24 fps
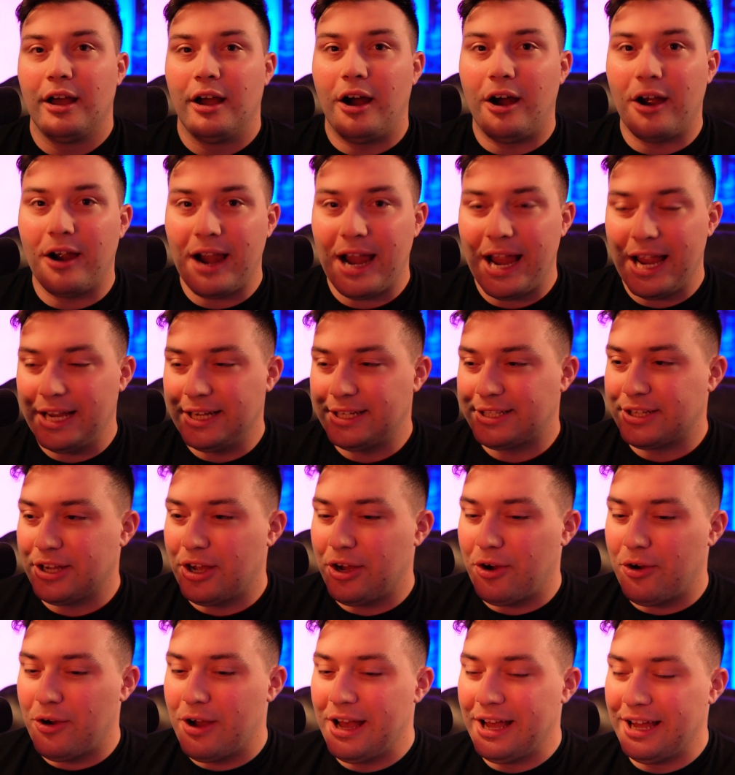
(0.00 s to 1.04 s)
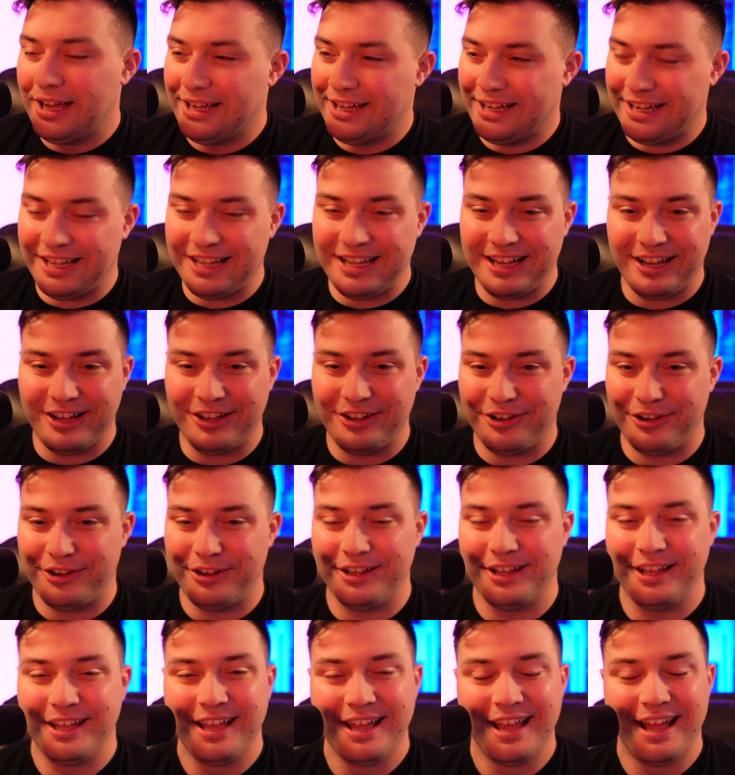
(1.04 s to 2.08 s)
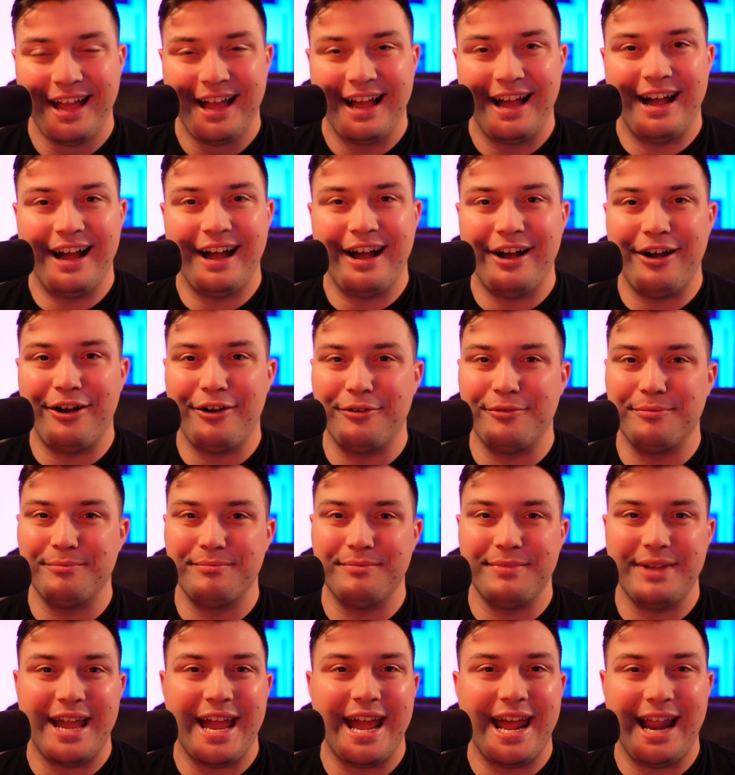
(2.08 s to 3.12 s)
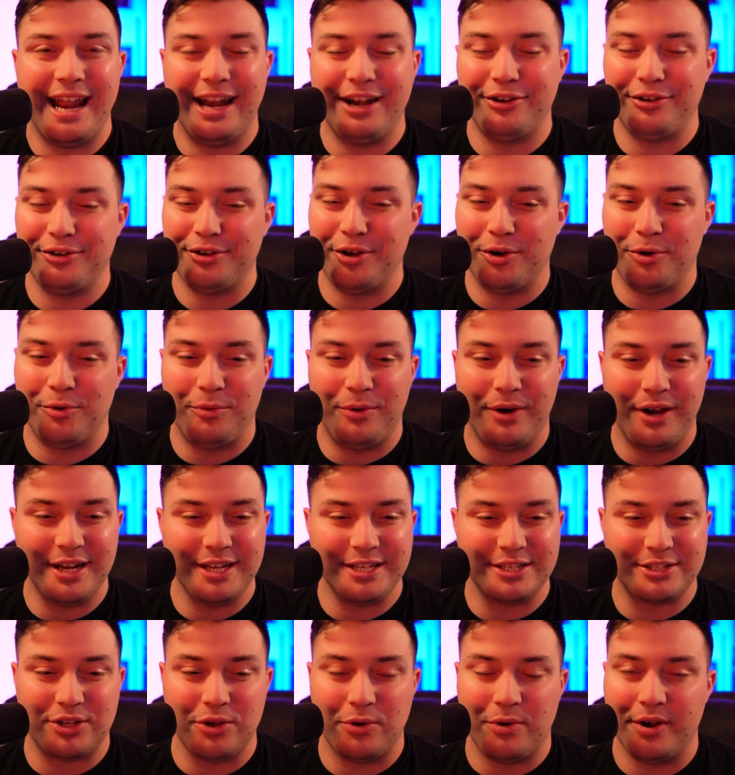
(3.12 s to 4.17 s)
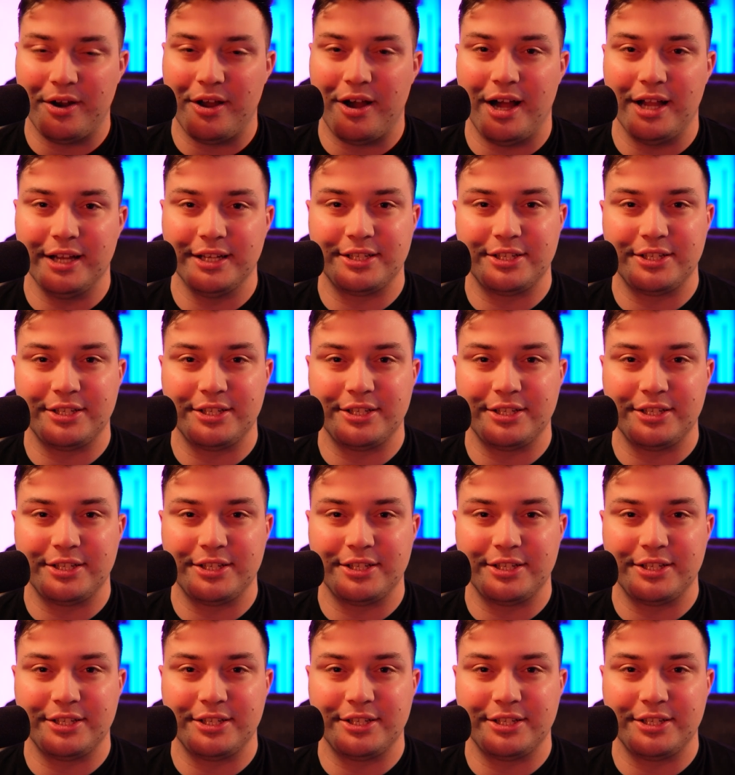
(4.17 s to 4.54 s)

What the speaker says: All right, so oh man, I don't know what is going on.